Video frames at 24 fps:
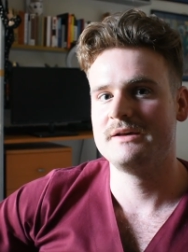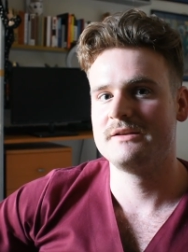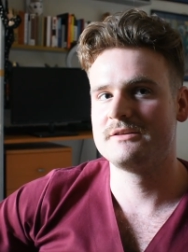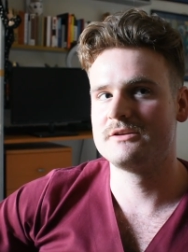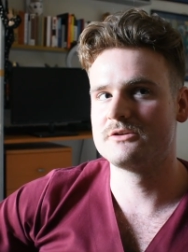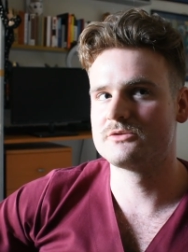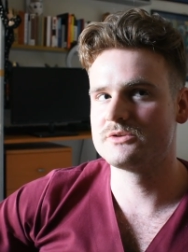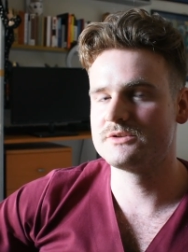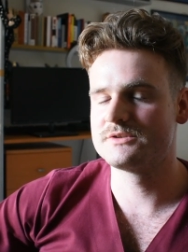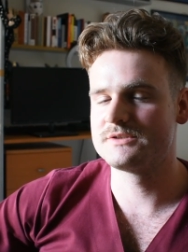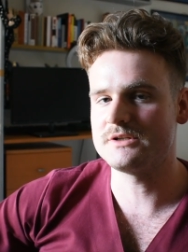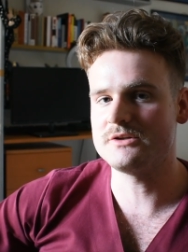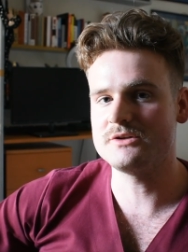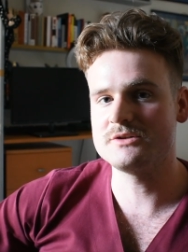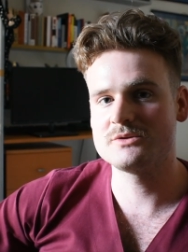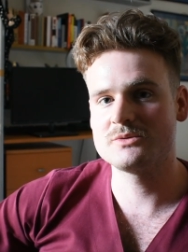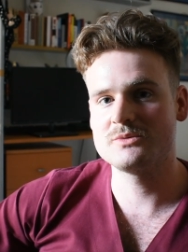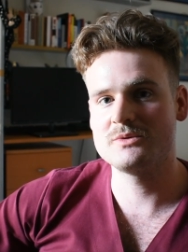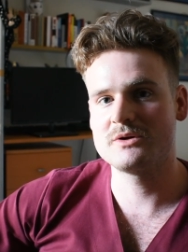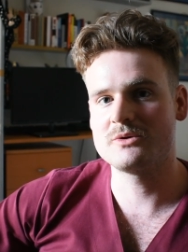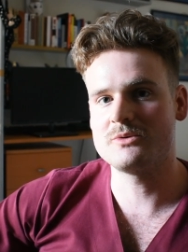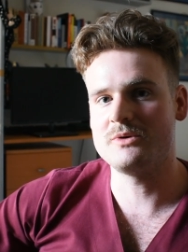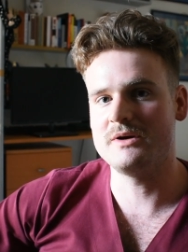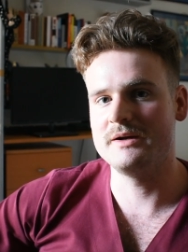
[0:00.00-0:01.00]
the results
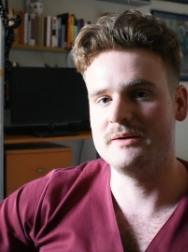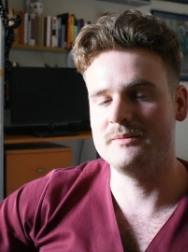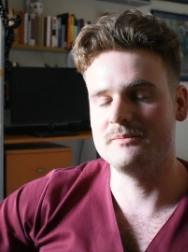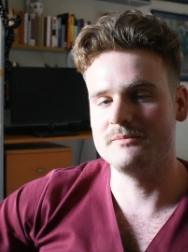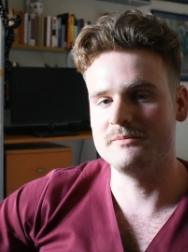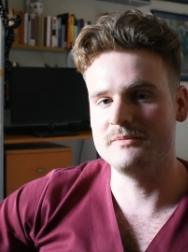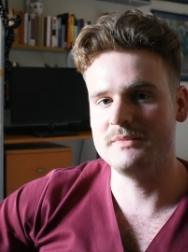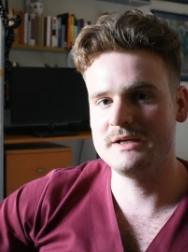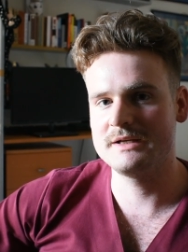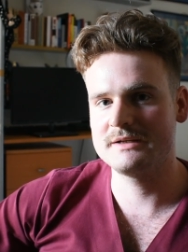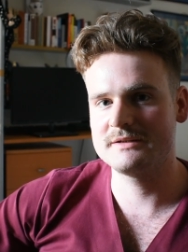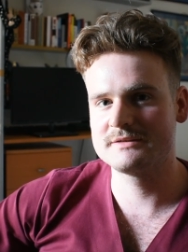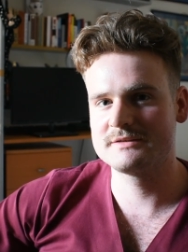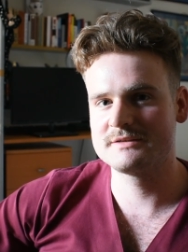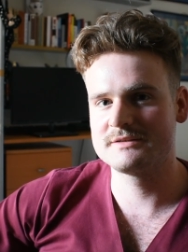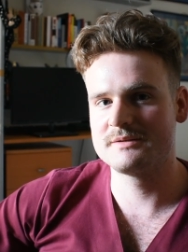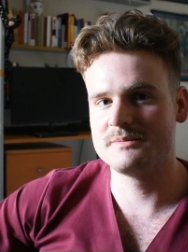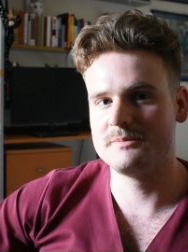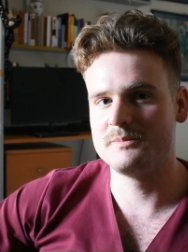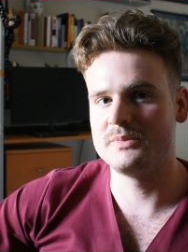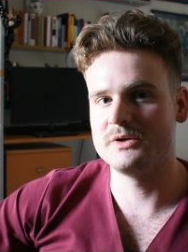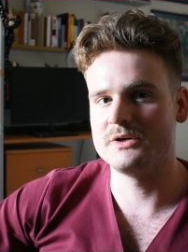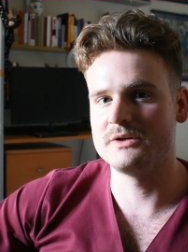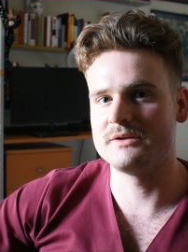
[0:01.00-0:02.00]
were quite mixed,
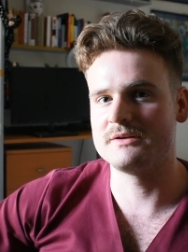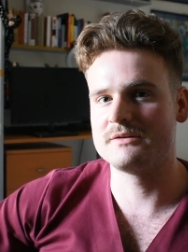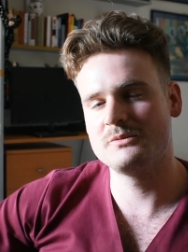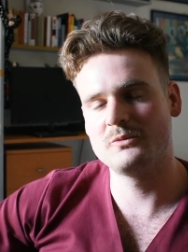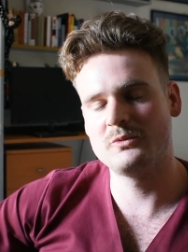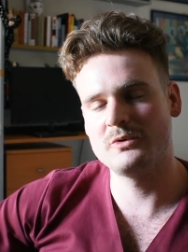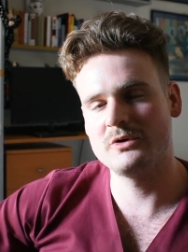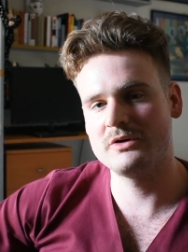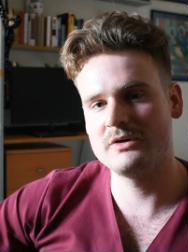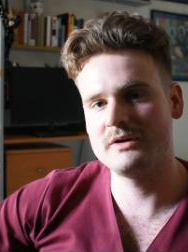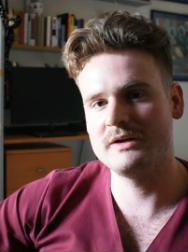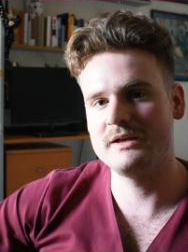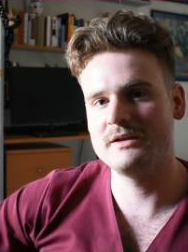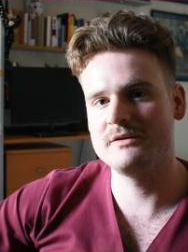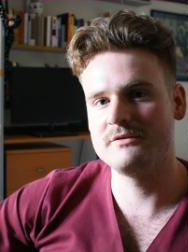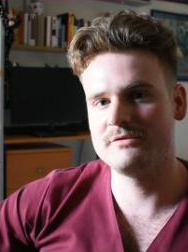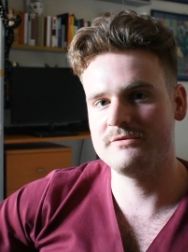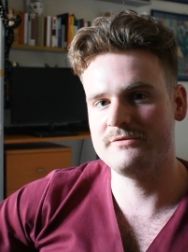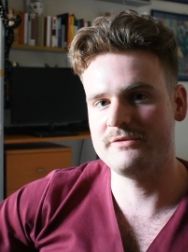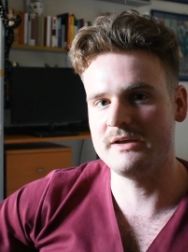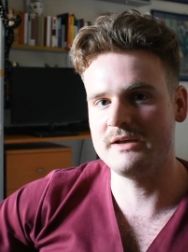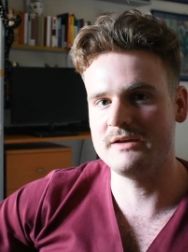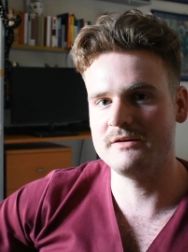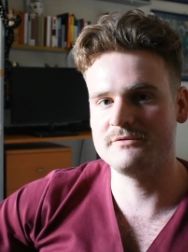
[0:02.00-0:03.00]
but were in
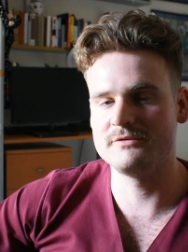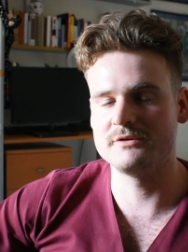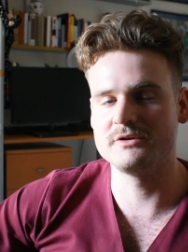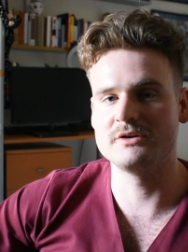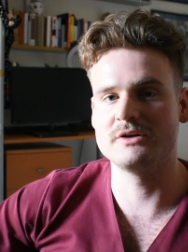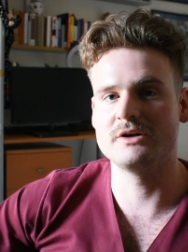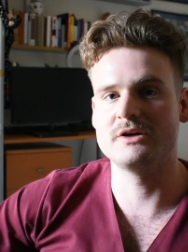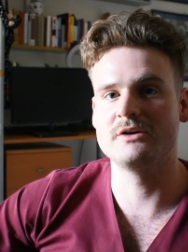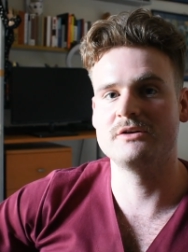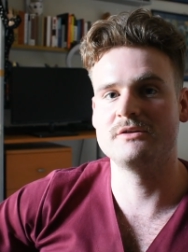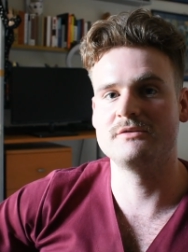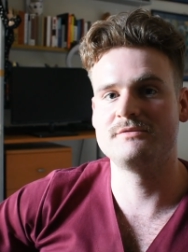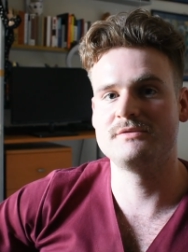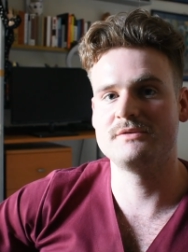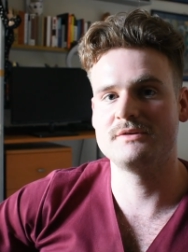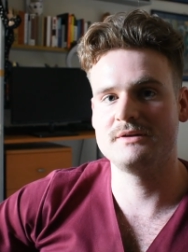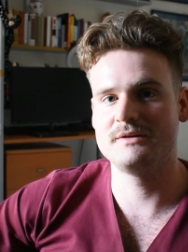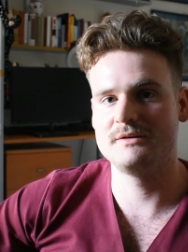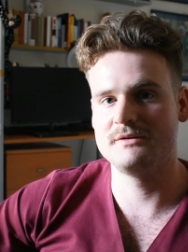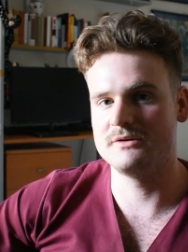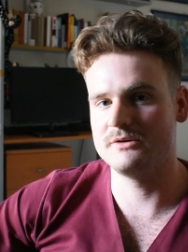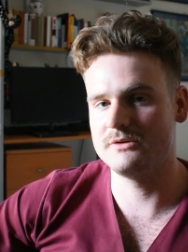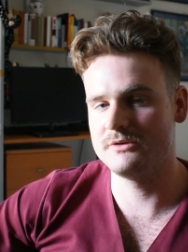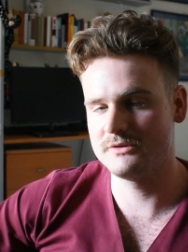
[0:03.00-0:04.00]
favor of
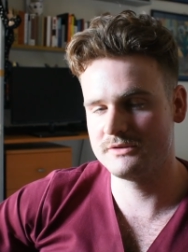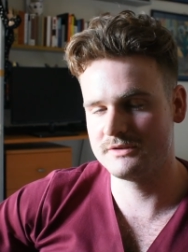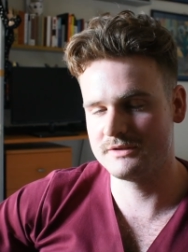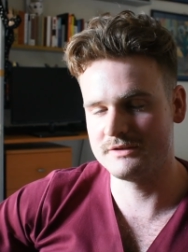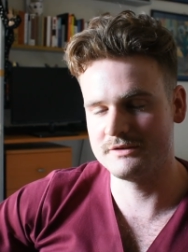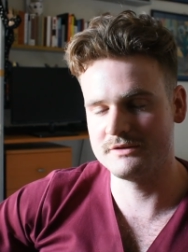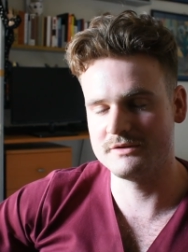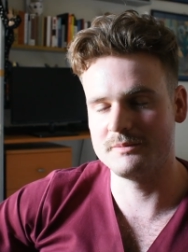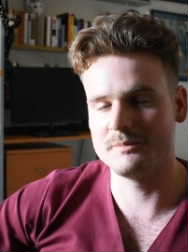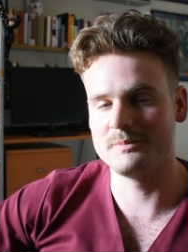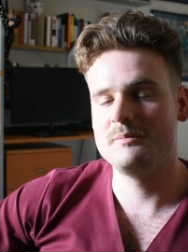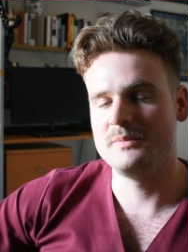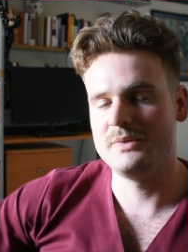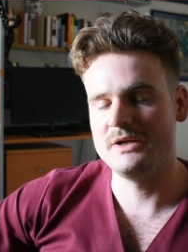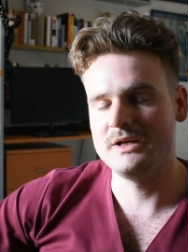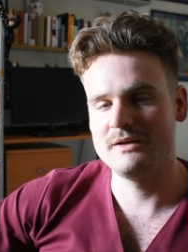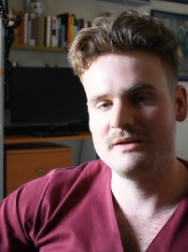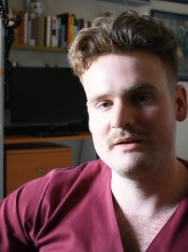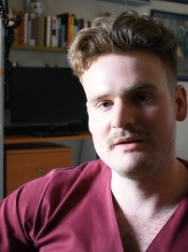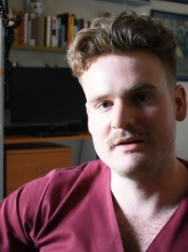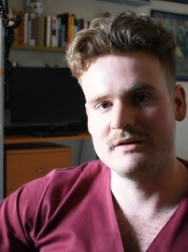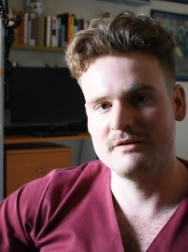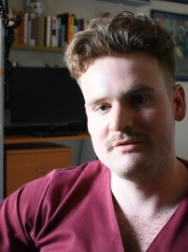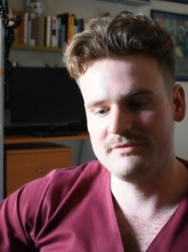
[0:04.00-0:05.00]
U D C A
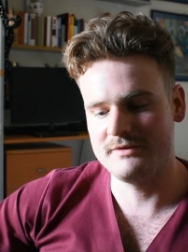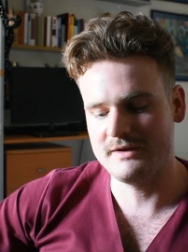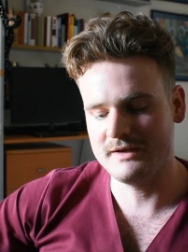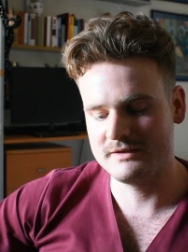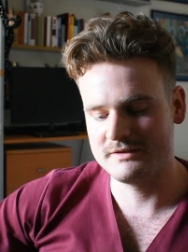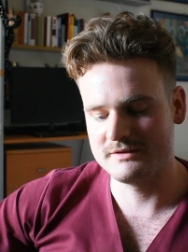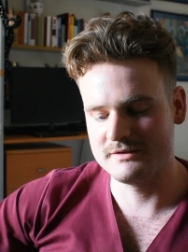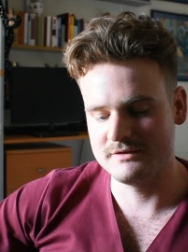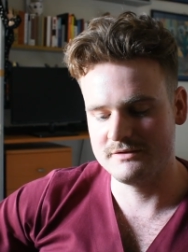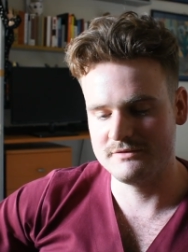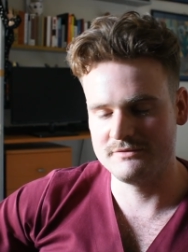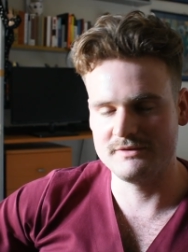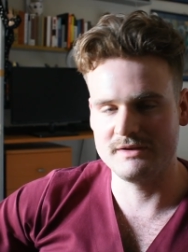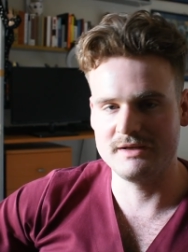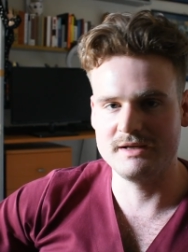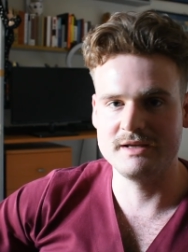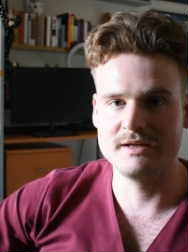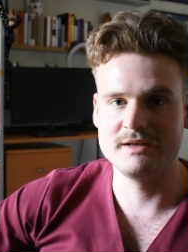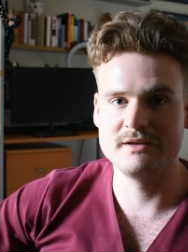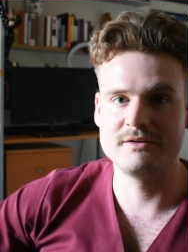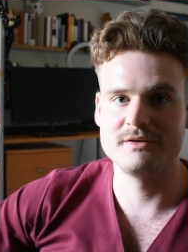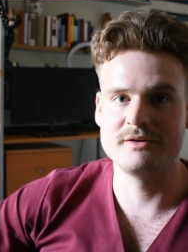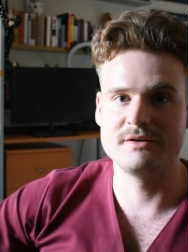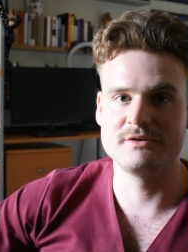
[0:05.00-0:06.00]
being effective
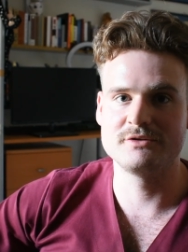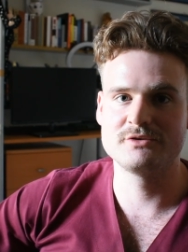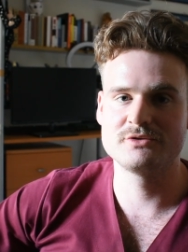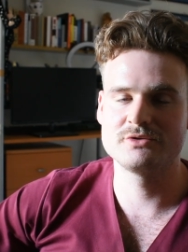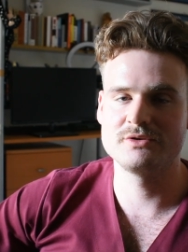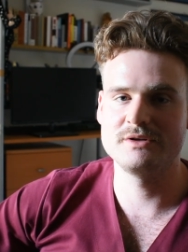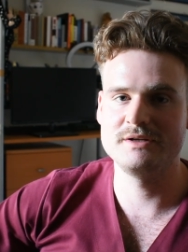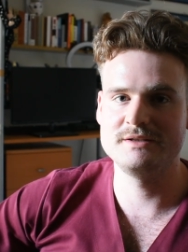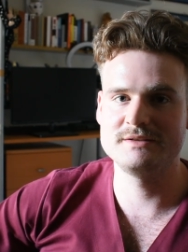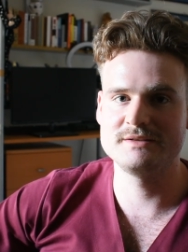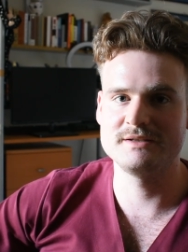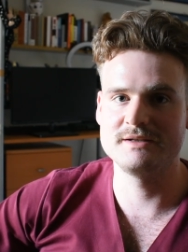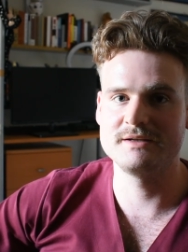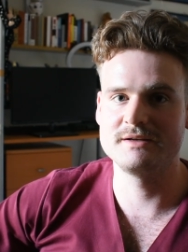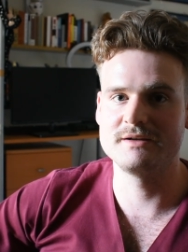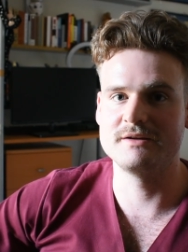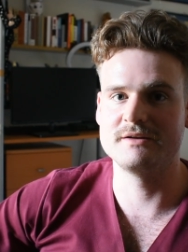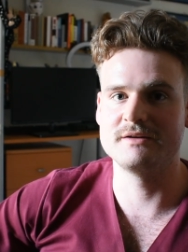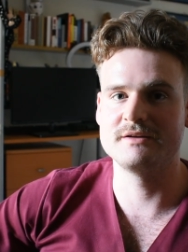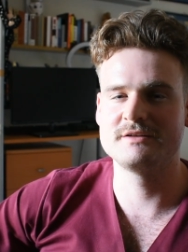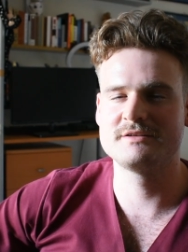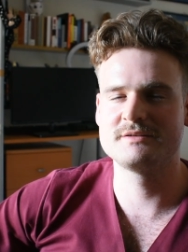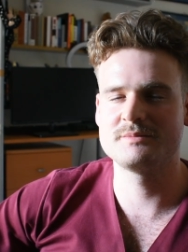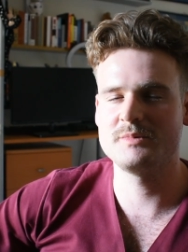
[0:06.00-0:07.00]
in treating
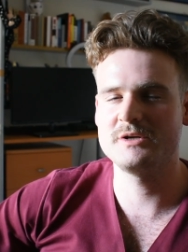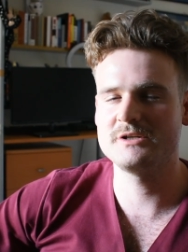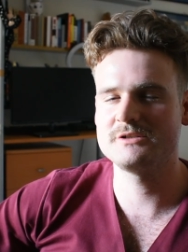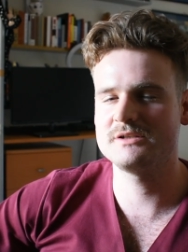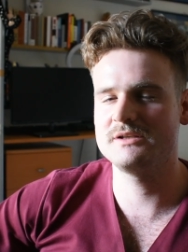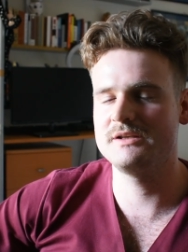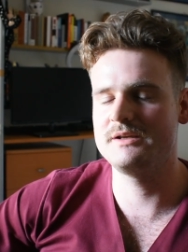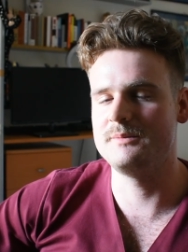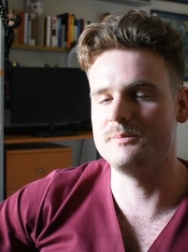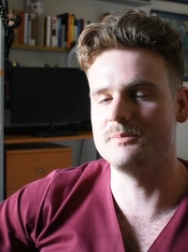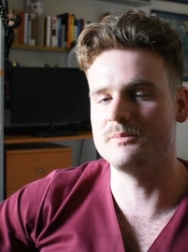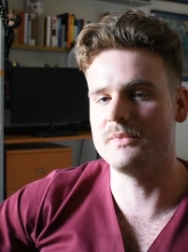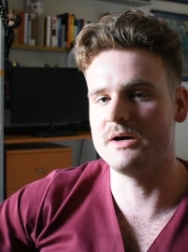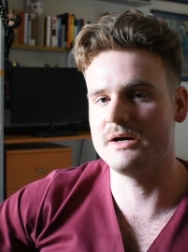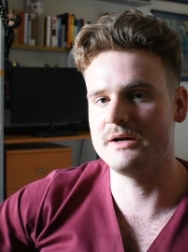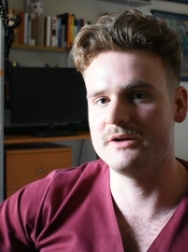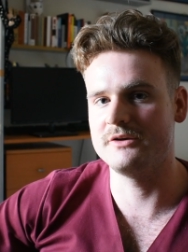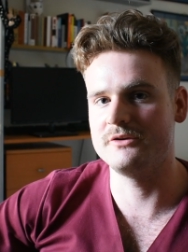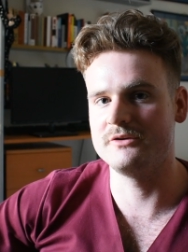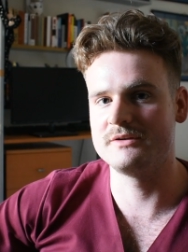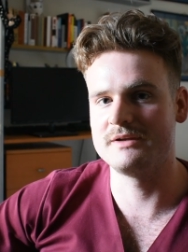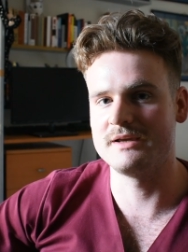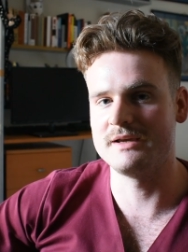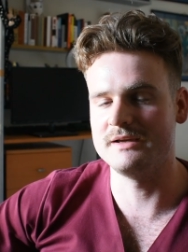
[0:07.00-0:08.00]
especially
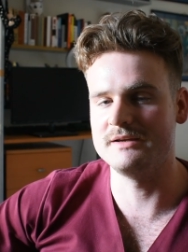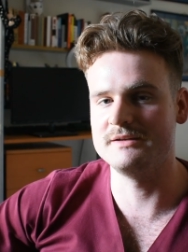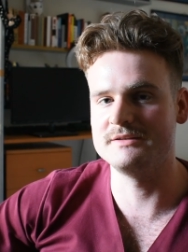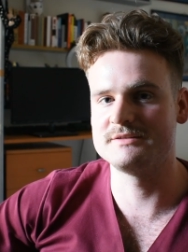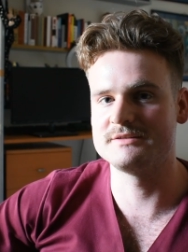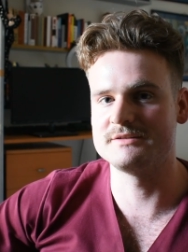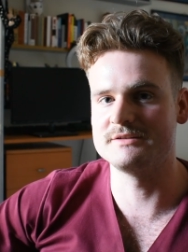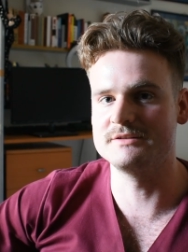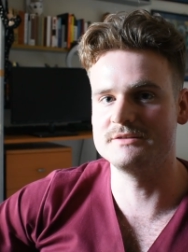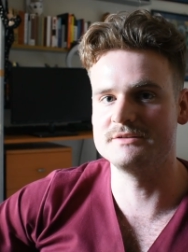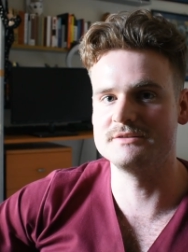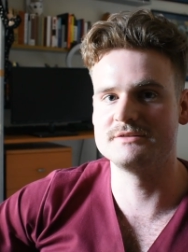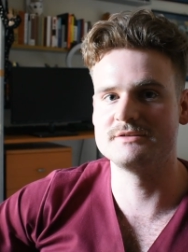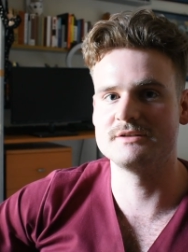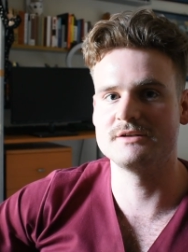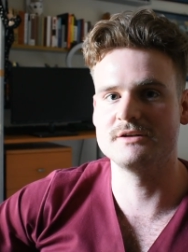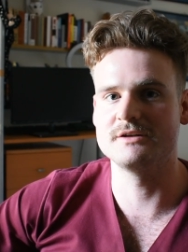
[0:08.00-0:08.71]
mild cases